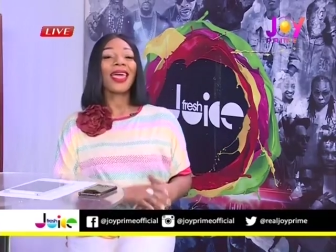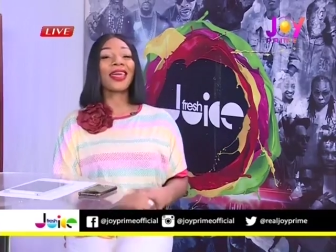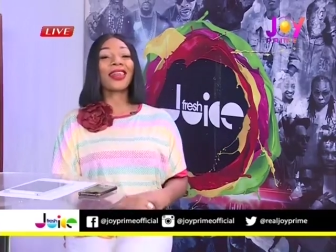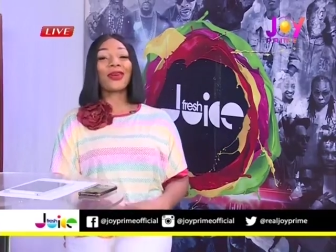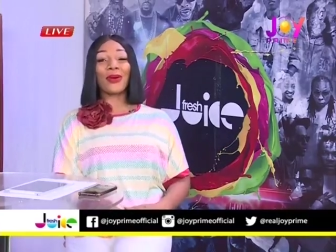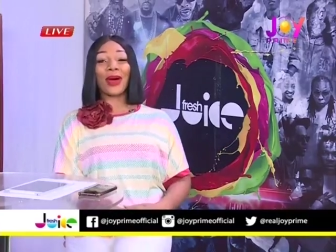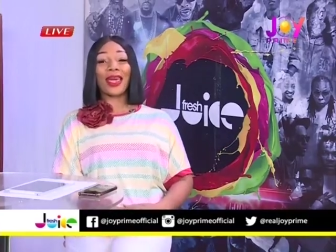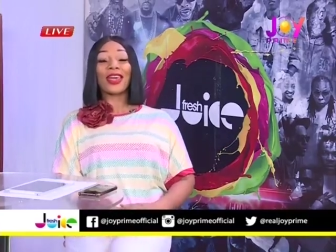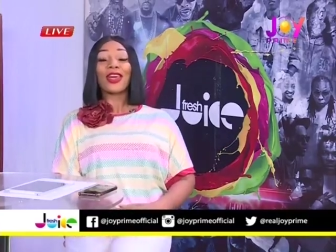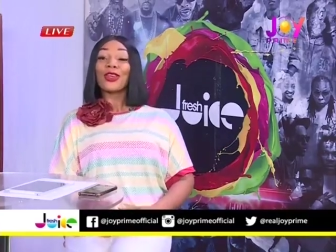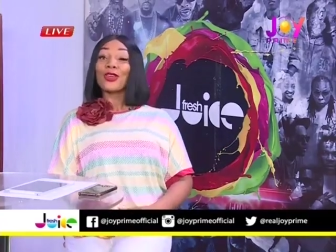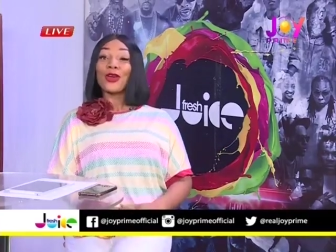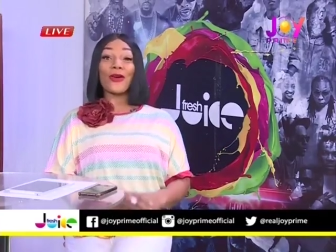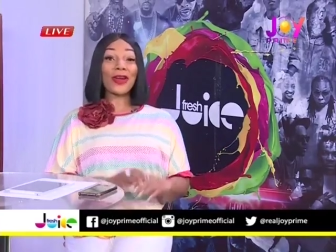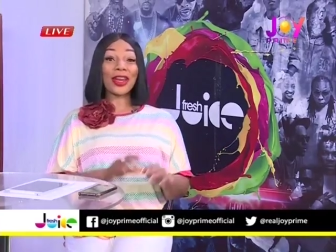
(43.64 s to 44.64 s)
anyway,
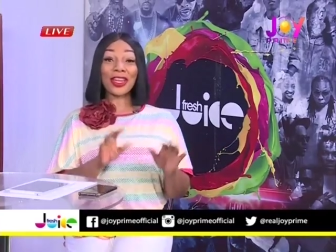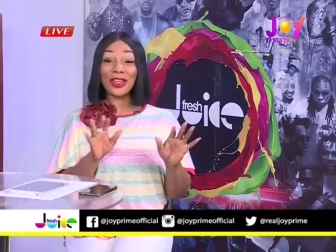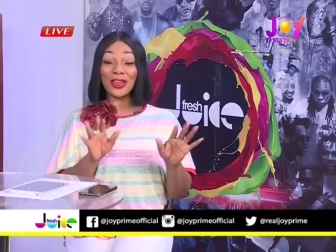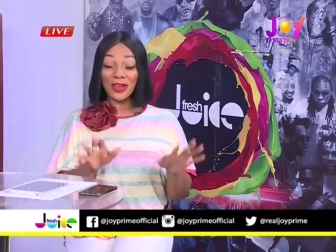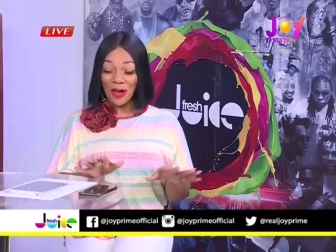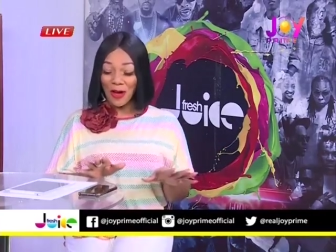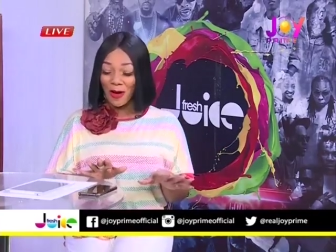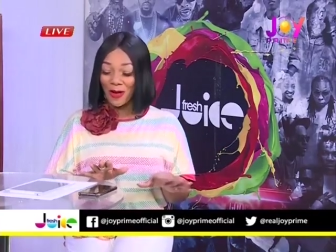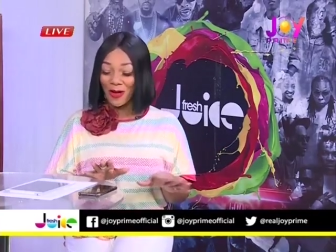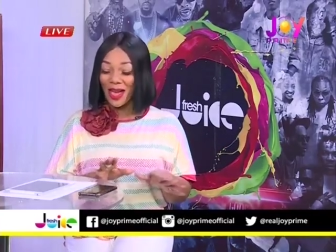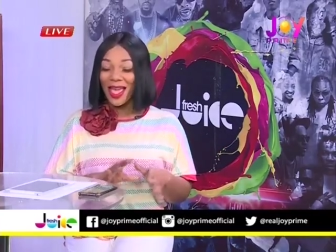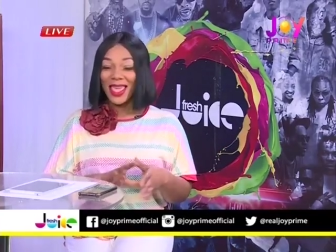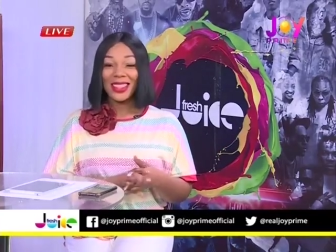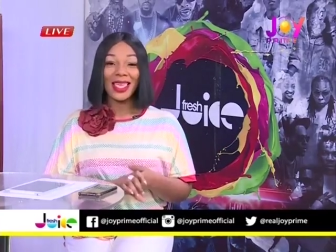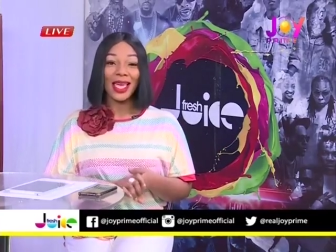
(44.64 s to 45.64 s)
you already know
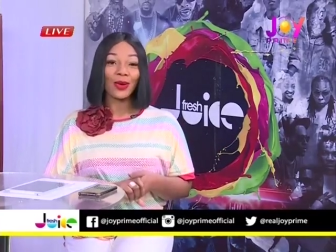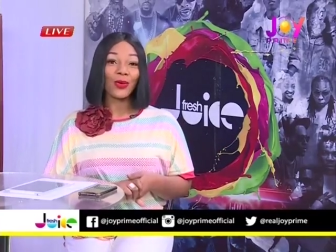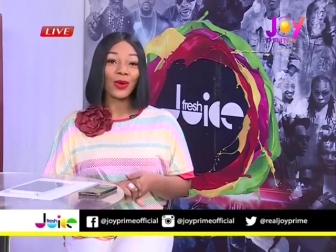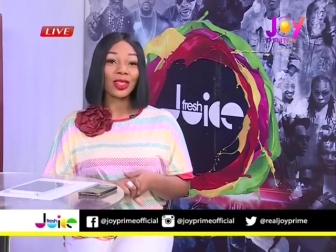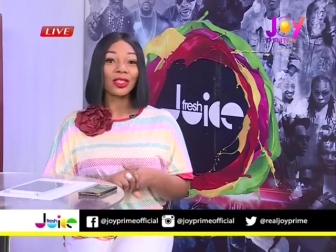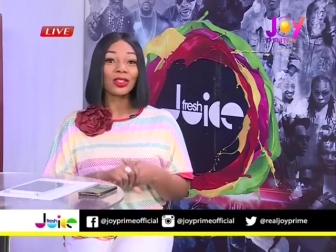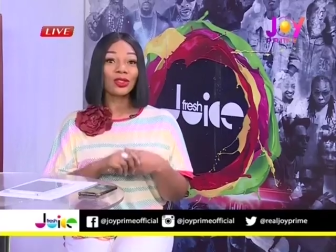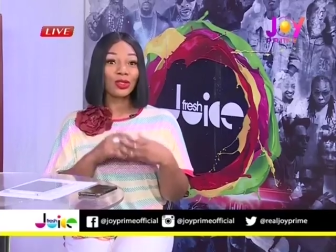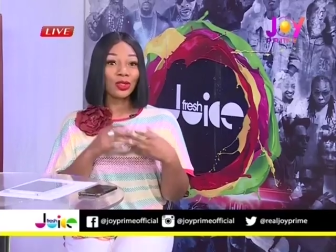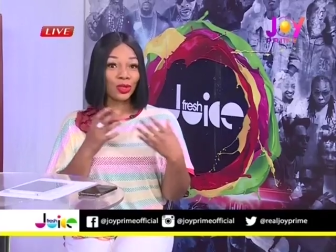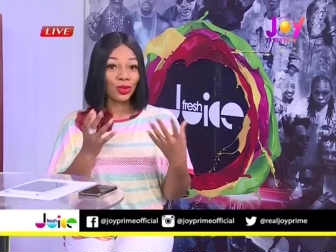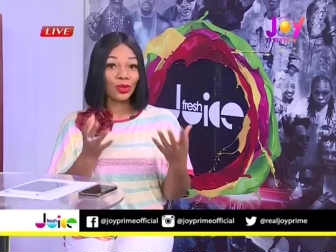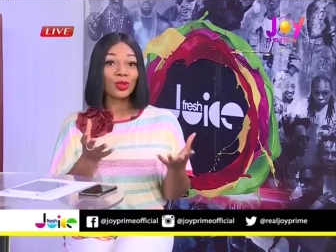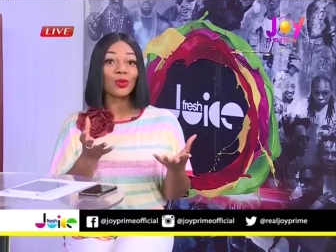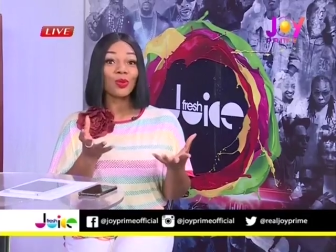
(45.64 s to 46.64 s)
that when the
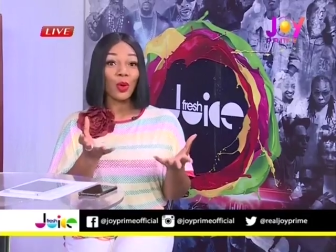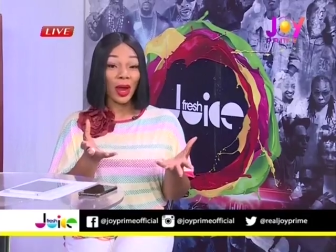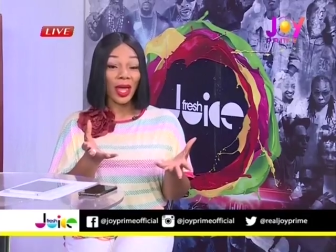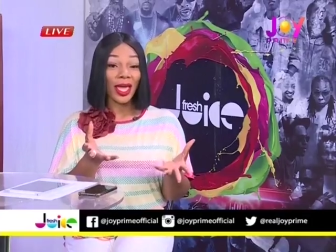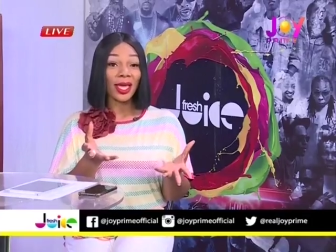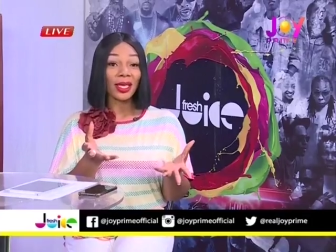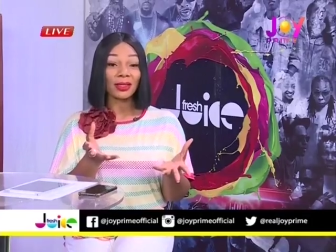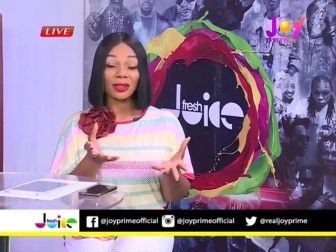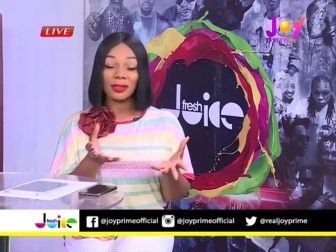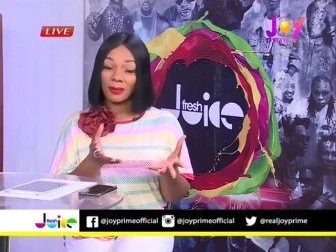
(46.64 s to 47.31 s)
news breaks,